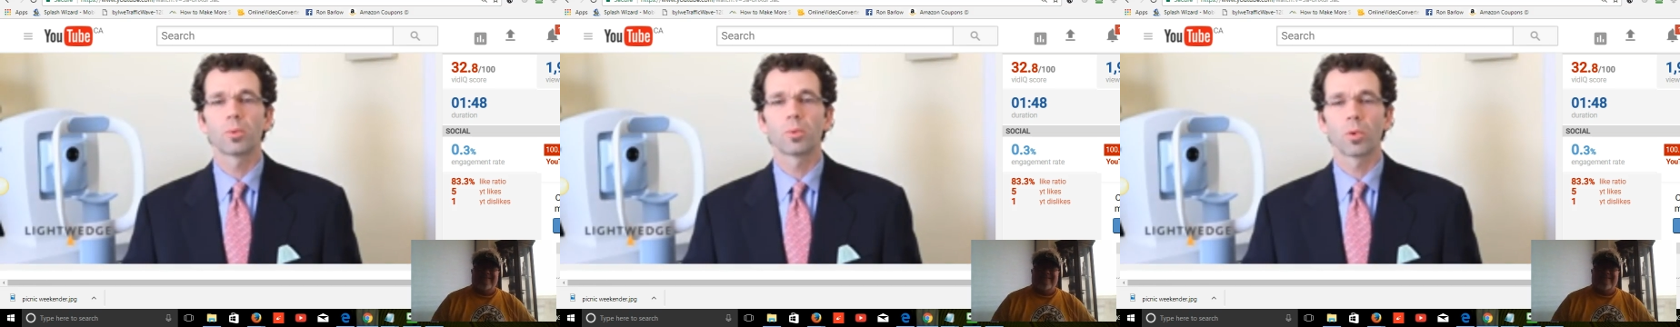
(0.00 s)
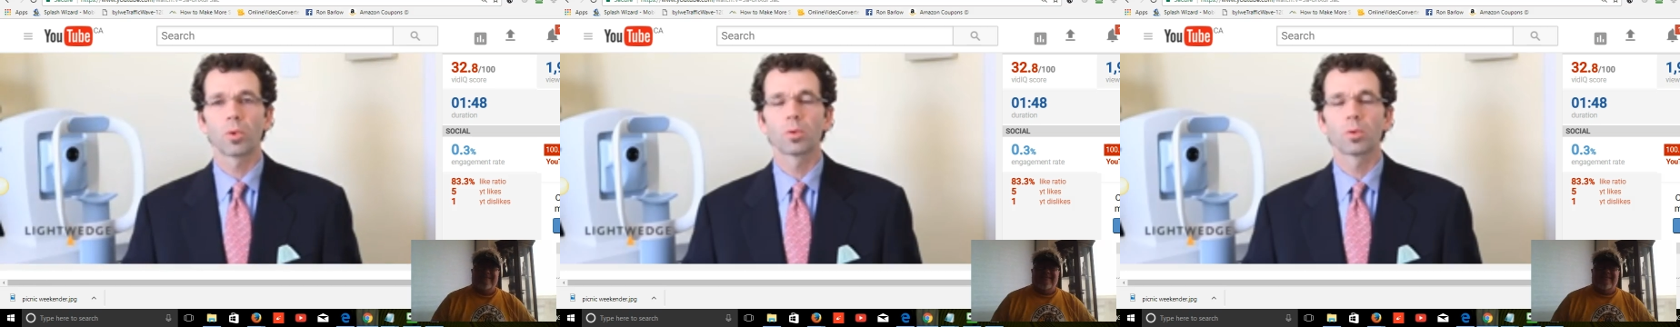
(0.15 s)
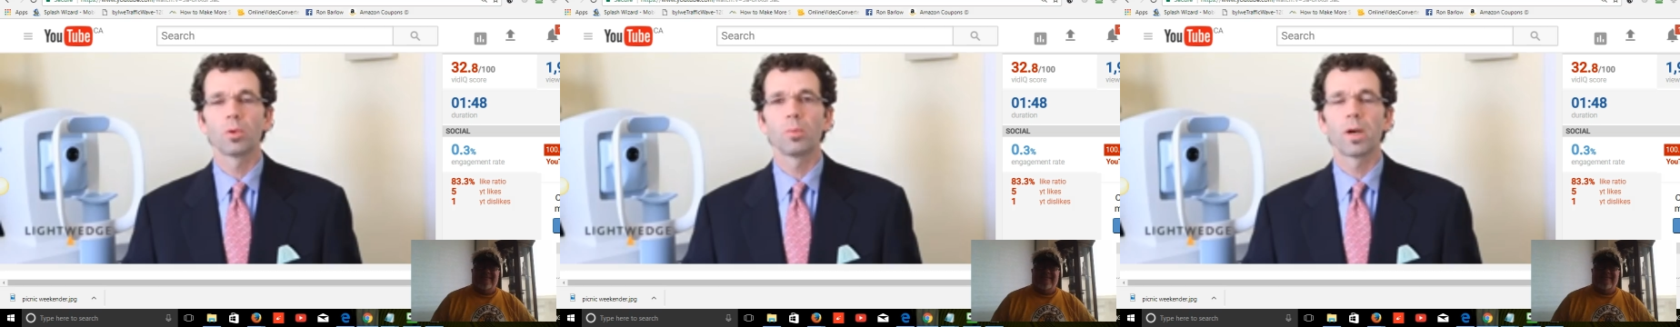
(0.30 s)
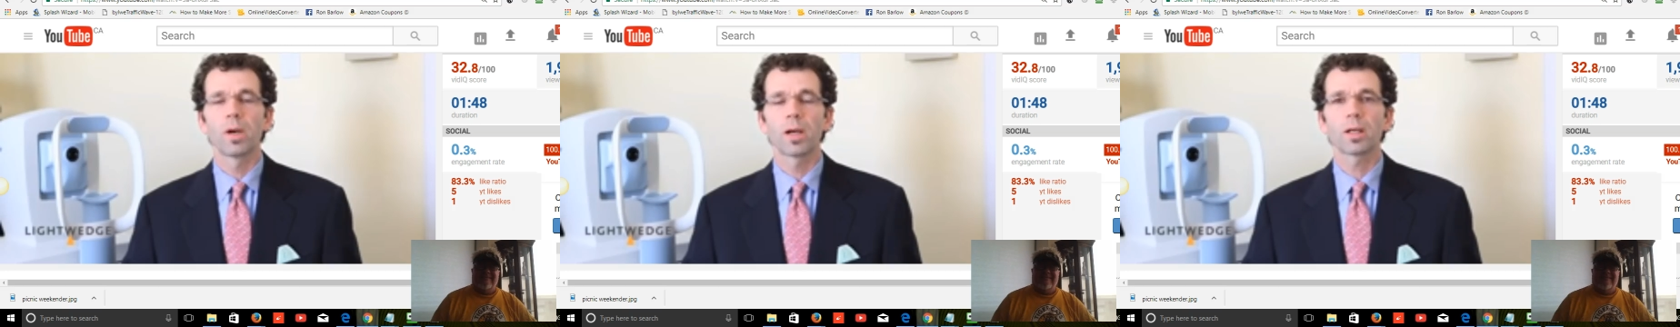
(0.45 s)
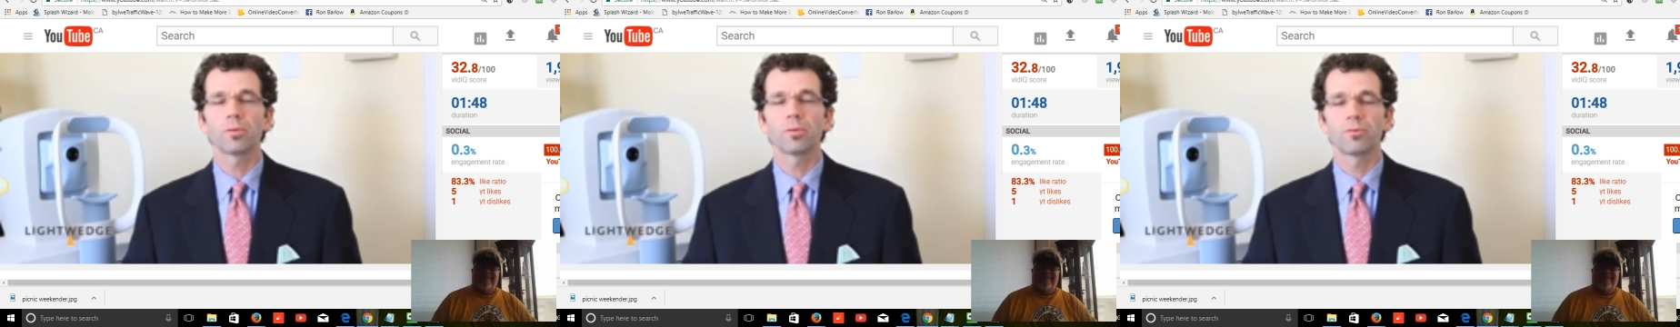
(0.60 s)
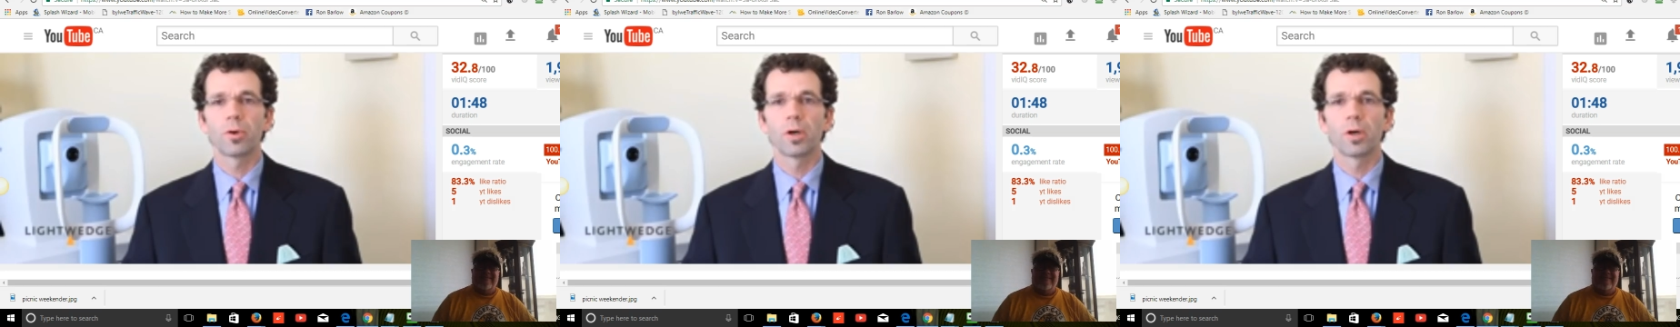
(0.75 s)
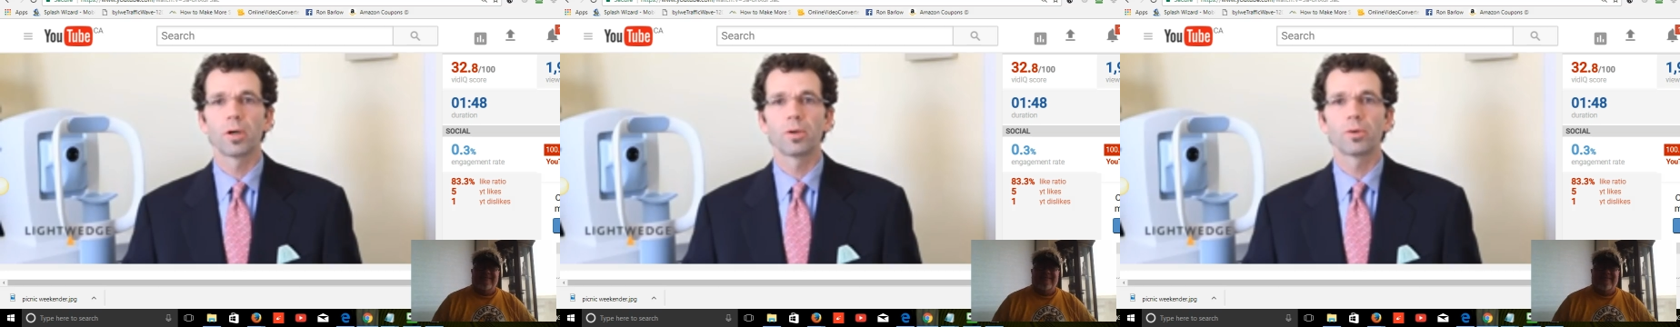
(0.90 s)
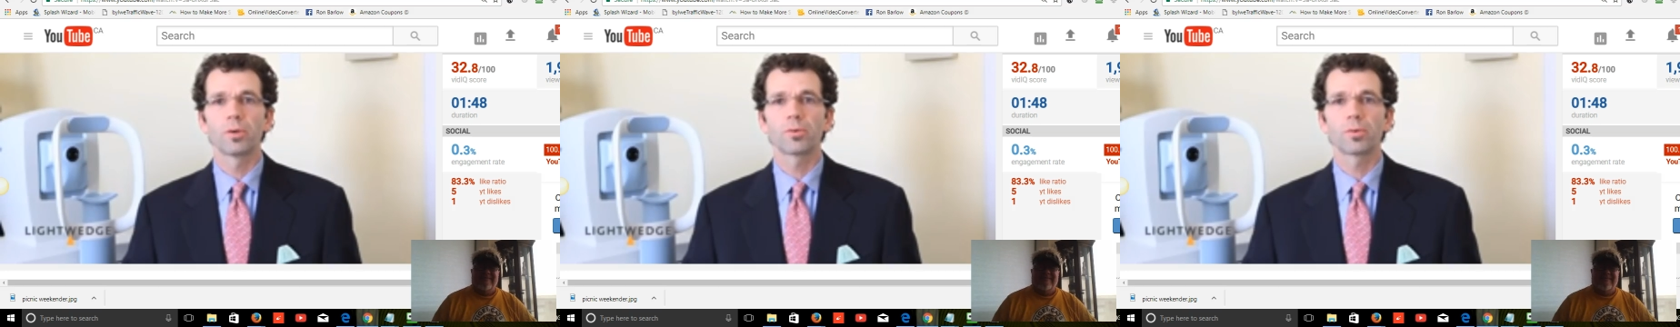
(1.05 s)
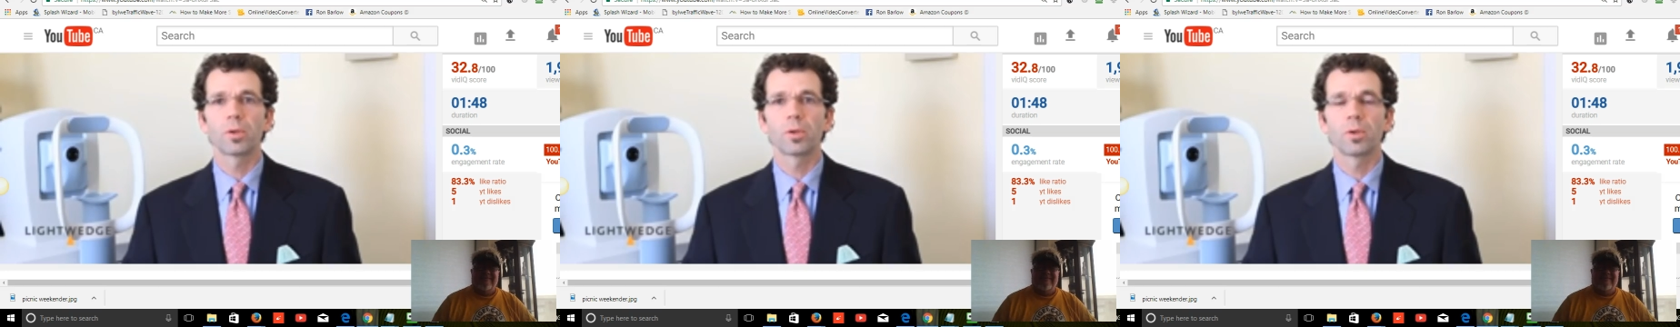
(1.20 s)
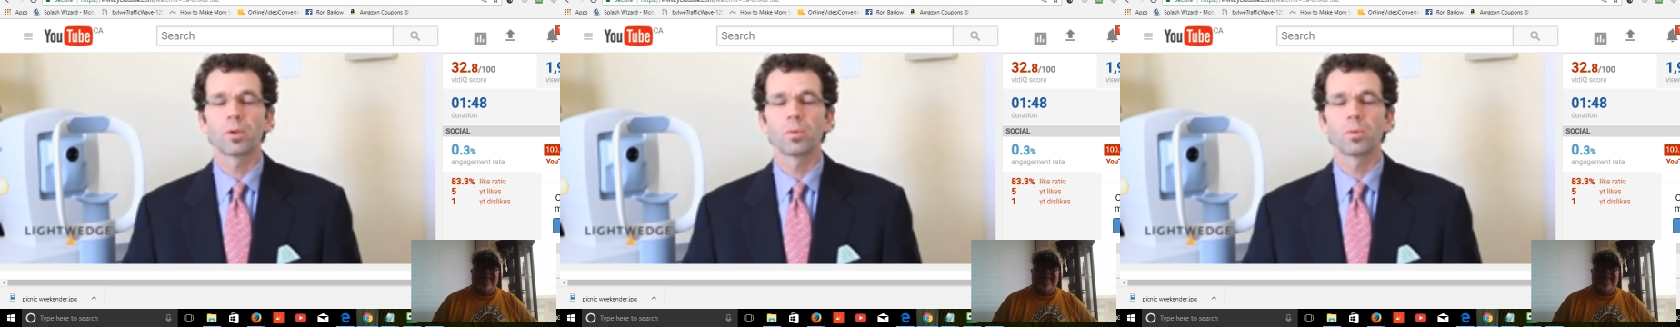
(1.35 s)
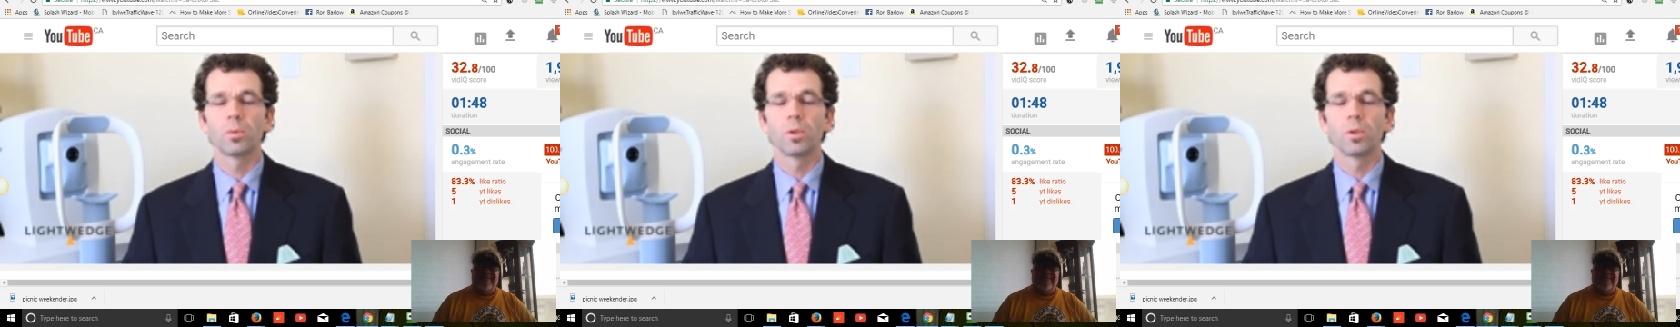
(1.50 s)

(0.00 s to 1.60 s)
portable magnifiers